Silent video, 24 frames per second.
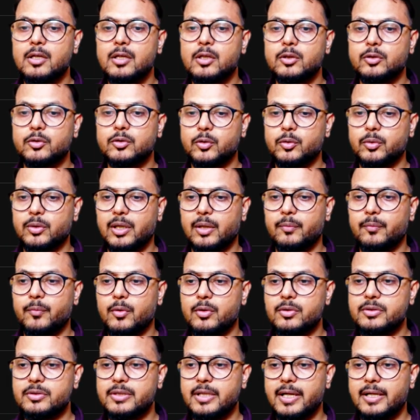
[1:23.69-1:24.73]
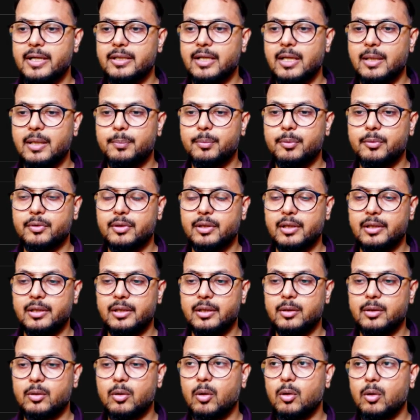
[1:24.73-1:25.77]
so you can watch that. I'll put the
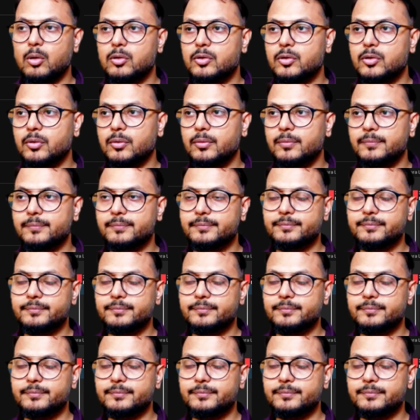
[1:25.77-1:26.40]
link also.